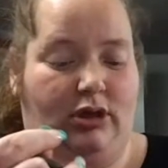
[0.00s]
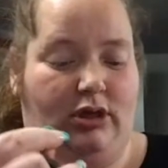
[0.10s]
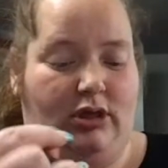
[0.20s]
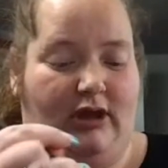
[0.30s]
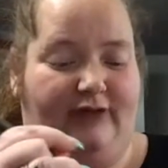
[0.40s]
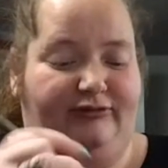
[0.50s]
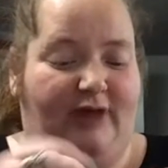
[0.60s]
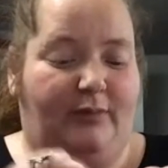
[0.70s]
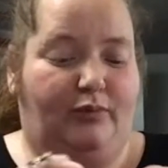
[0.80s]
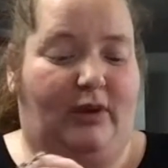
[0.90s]
I stopped
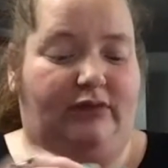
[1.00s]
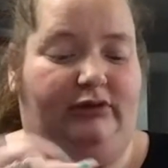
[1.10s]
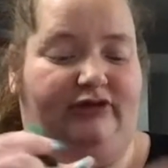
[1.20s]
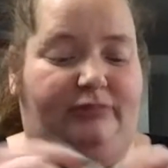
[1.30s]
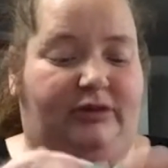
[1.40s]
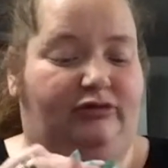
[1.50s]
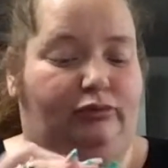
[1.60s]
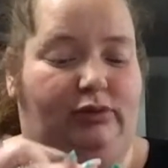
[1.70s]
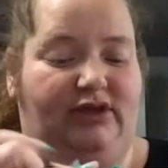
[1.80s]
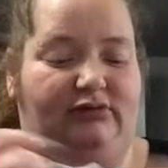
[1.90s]
white rice because
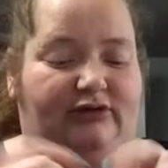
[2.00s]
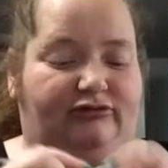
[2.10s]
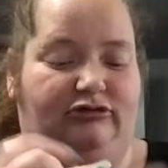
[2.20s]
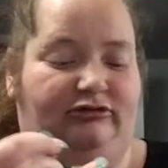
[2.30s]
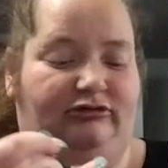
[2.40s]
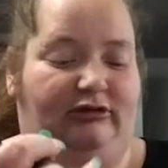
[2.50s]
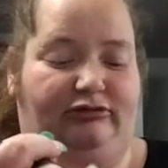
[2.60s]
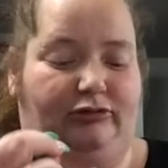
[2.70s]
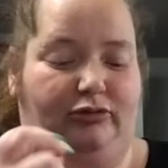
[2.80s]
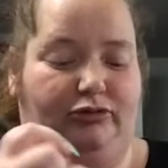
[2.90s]
white rice just has no
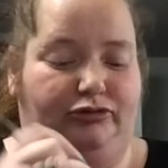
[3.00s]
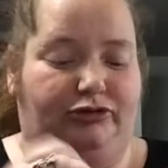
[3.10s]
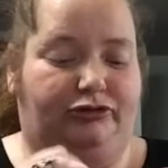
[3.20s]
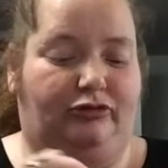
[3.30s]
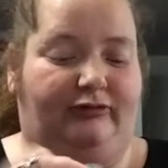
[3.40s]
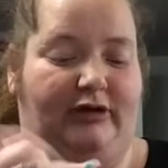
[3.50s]
nutritional value